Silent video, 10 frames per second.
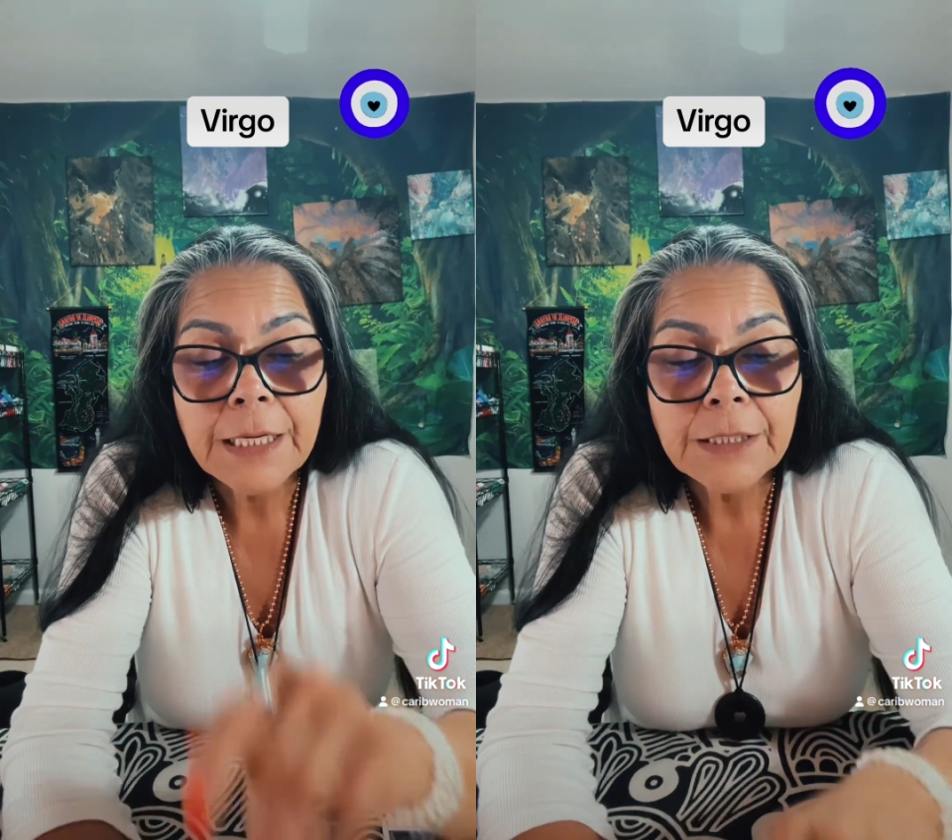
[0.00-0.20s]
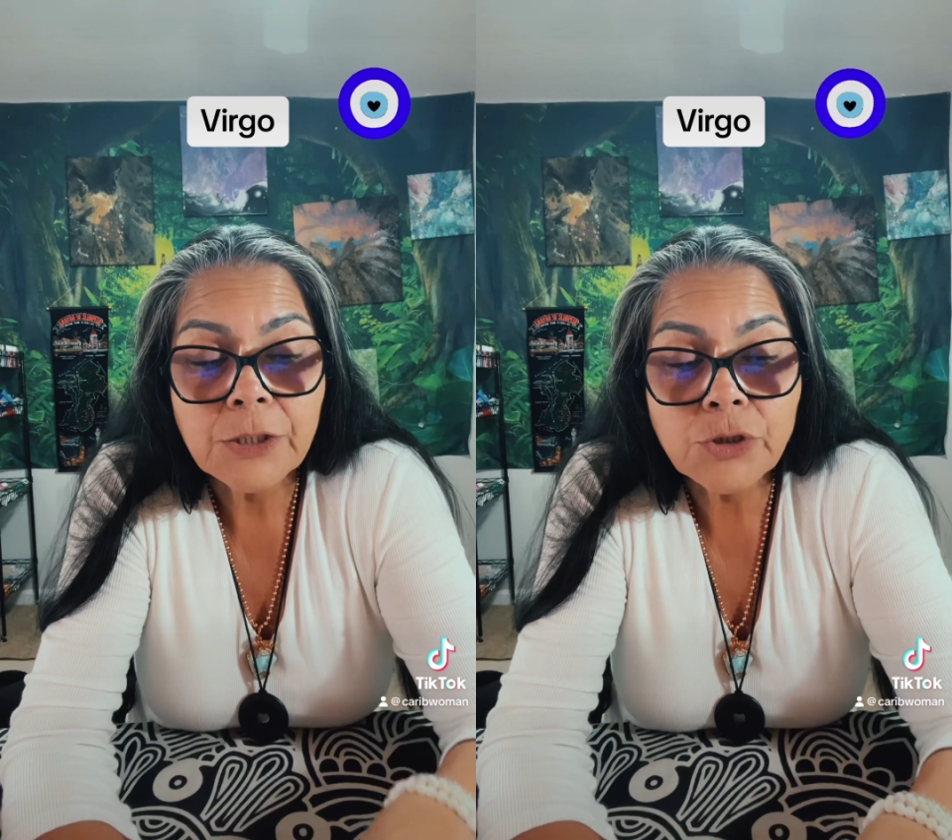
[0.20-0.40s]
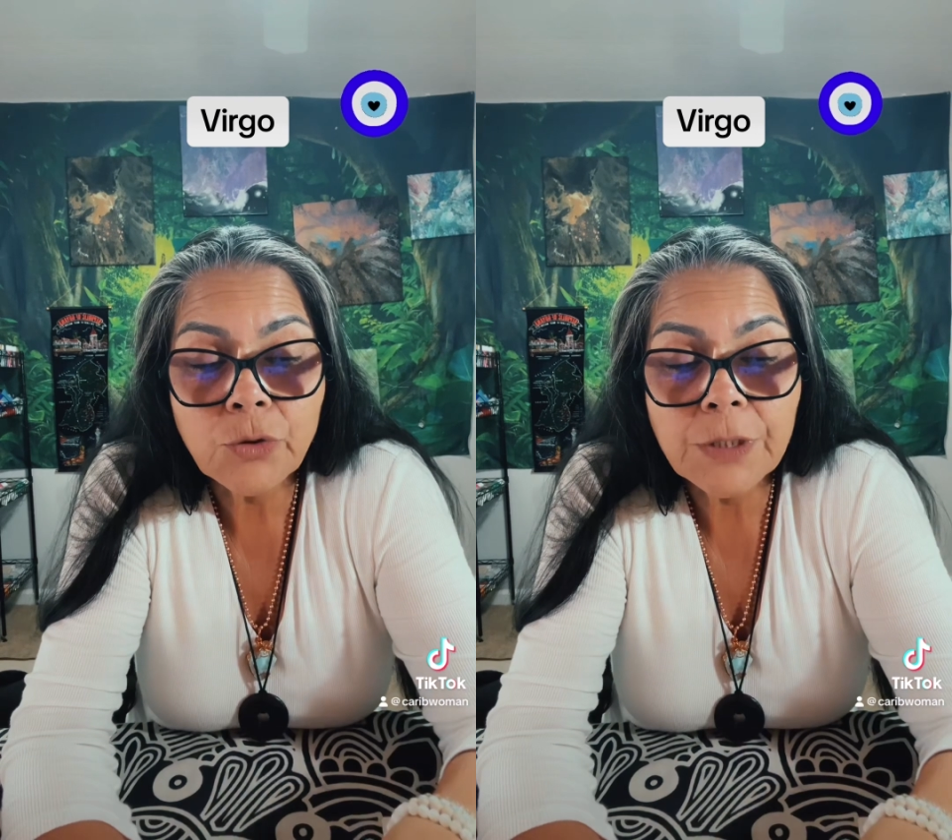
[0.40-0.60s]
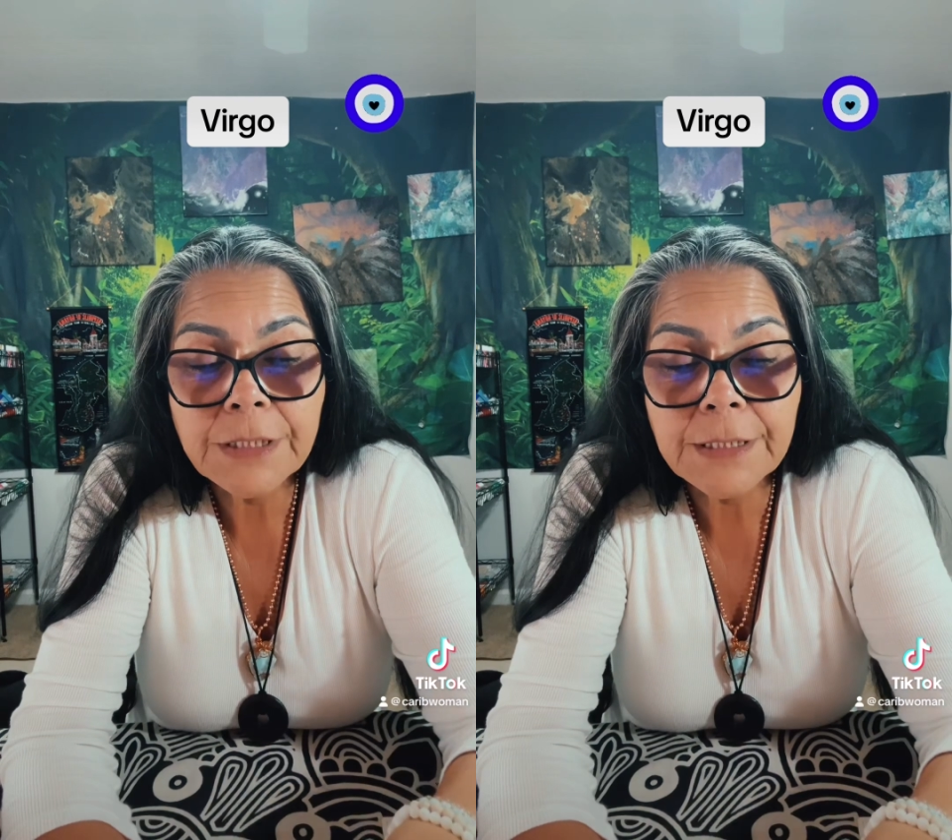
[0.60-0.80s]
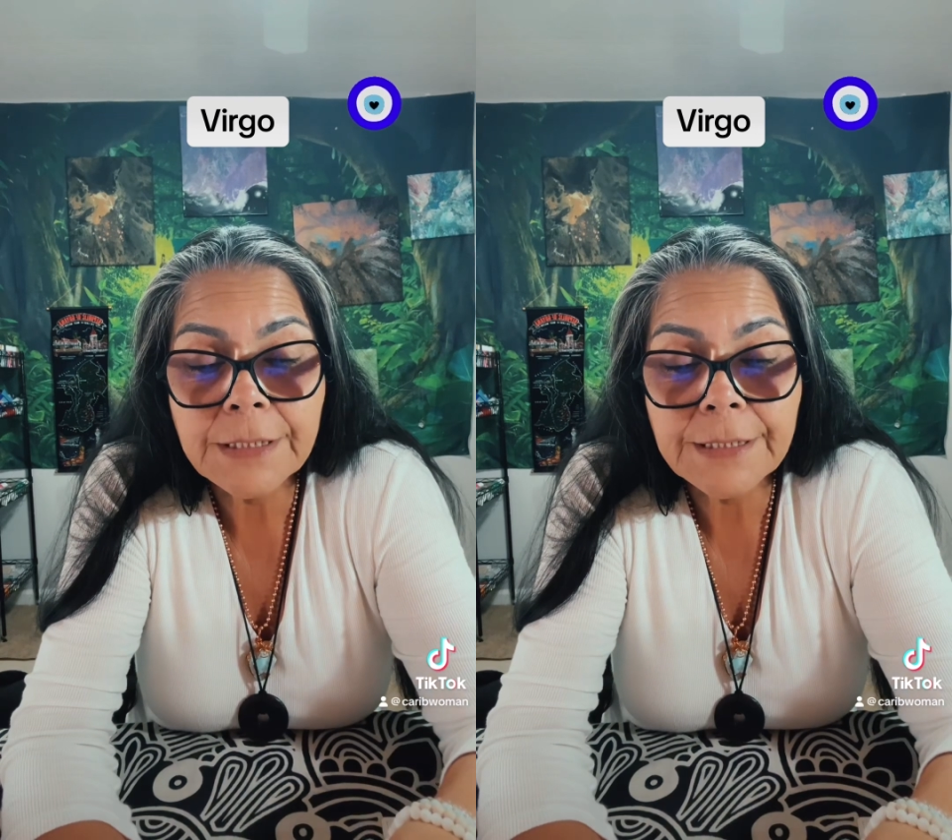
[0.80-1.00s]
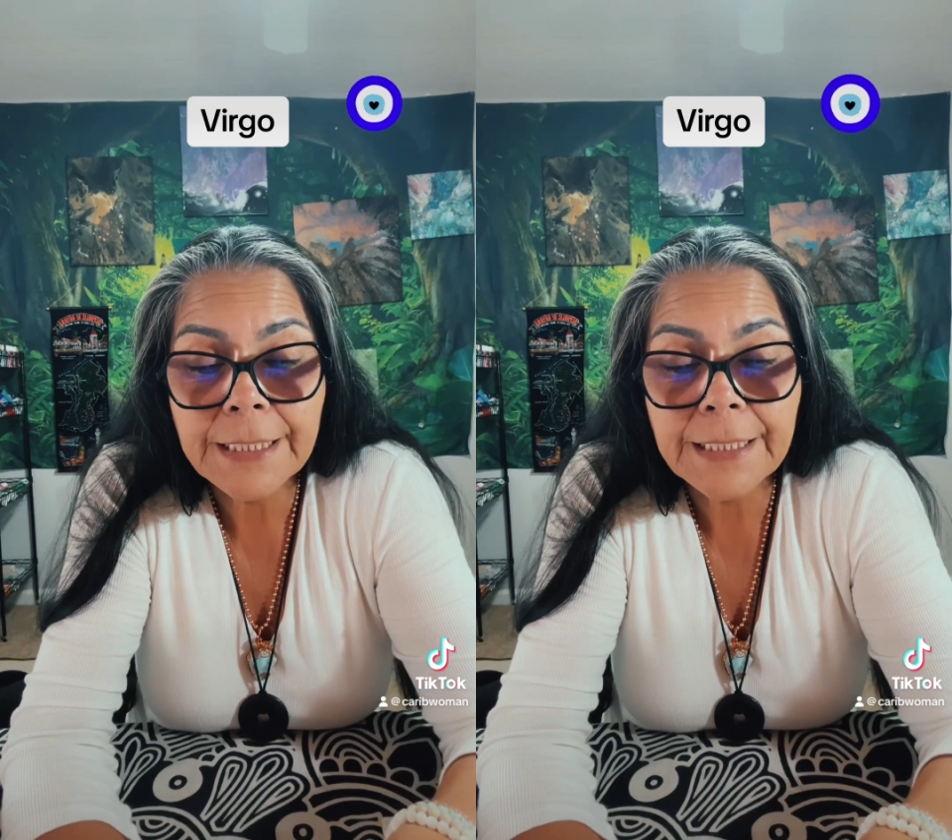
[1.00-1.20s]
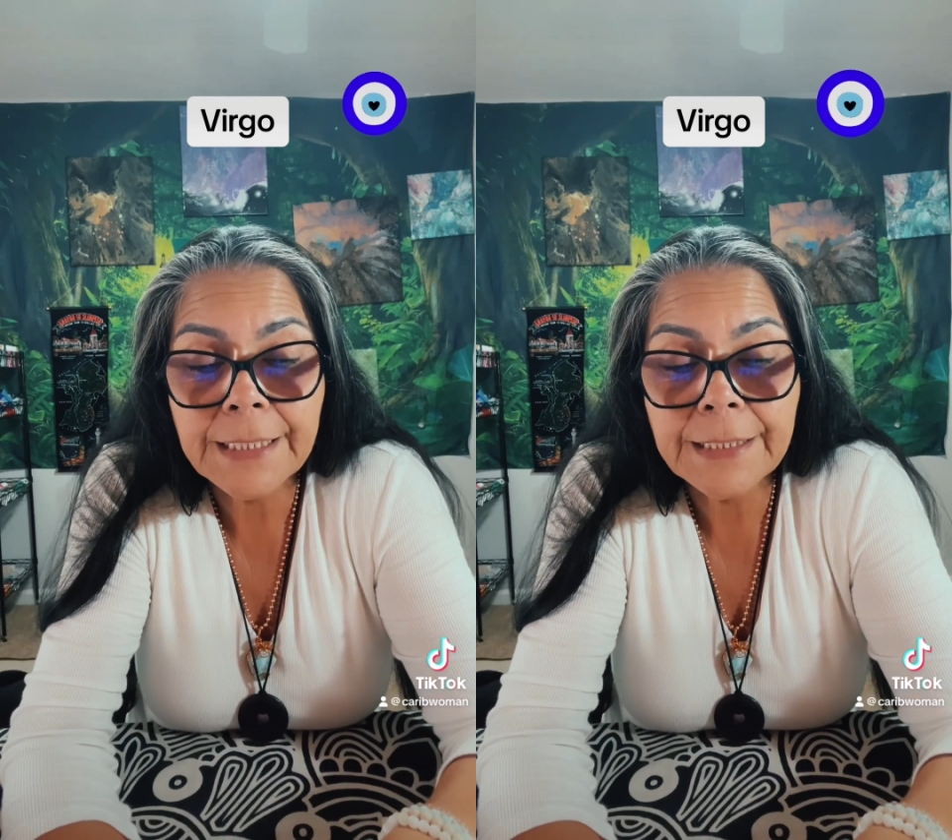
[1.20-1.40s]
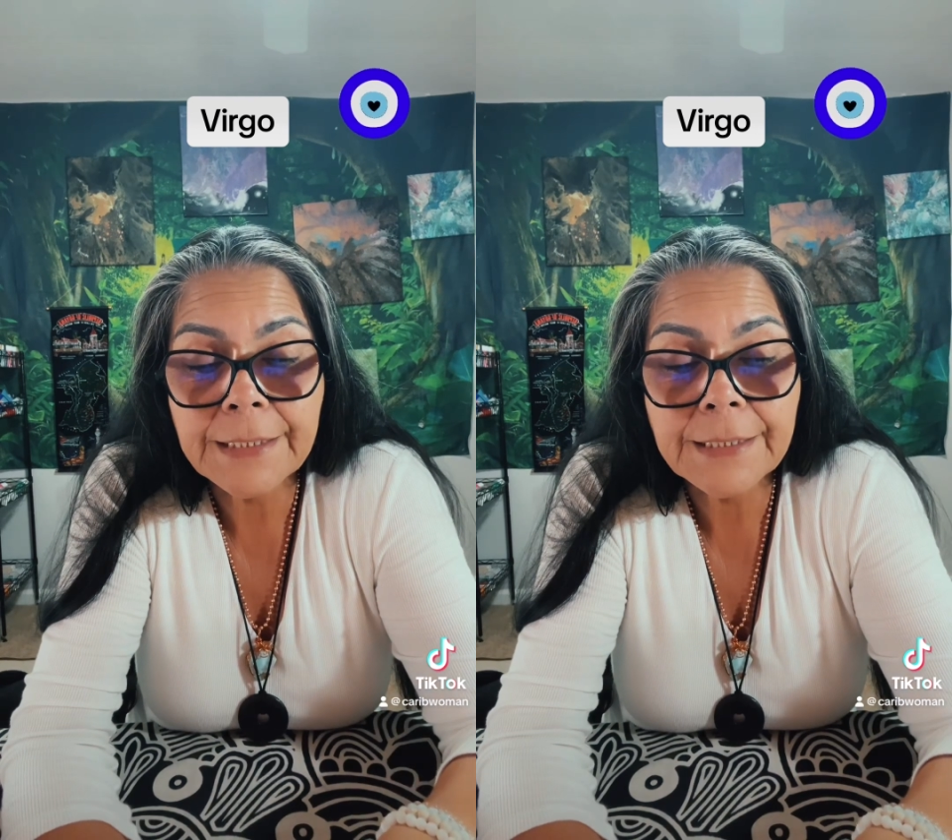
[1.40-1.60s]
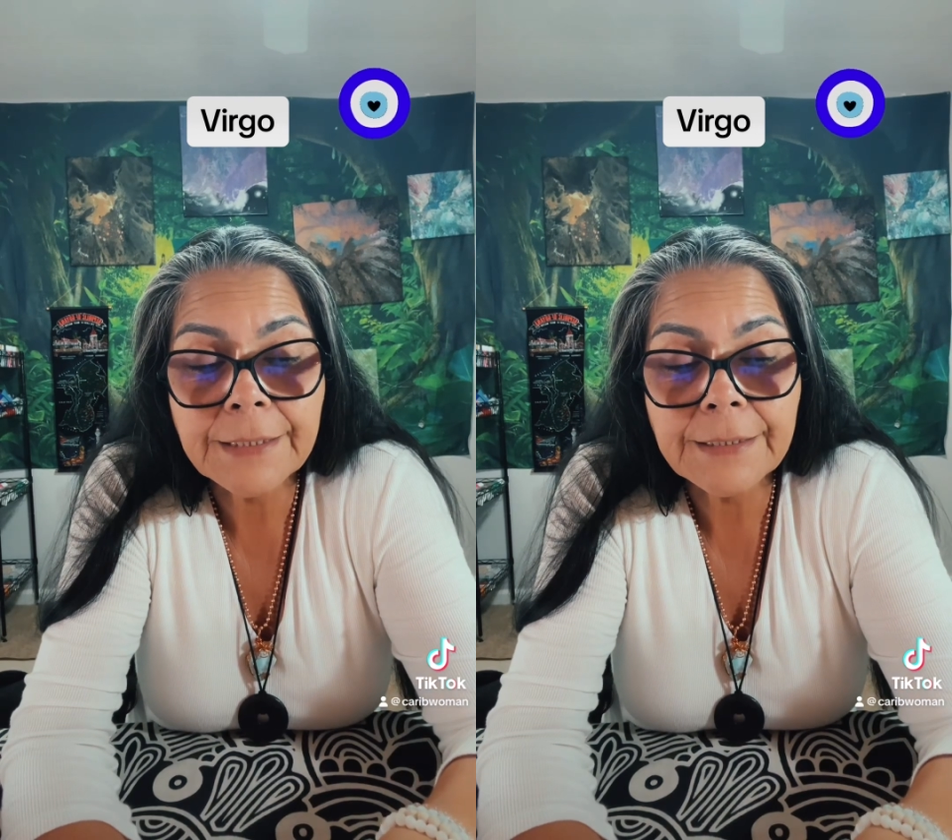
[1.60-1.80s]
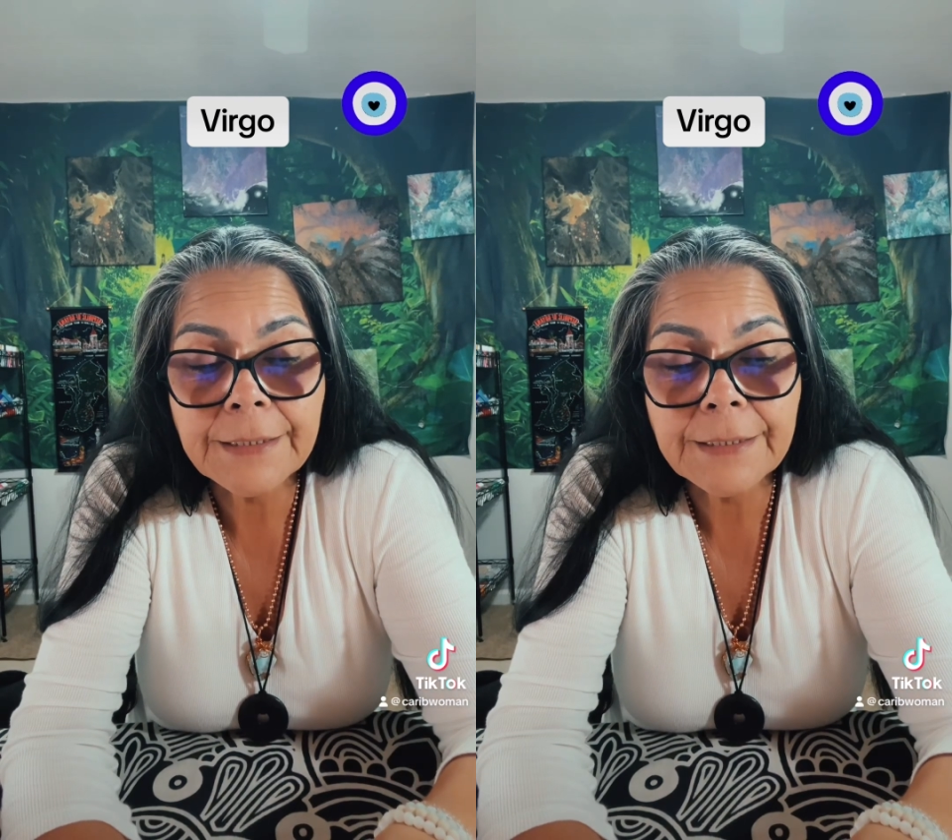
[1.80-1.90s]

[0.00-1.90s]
the choice to stay in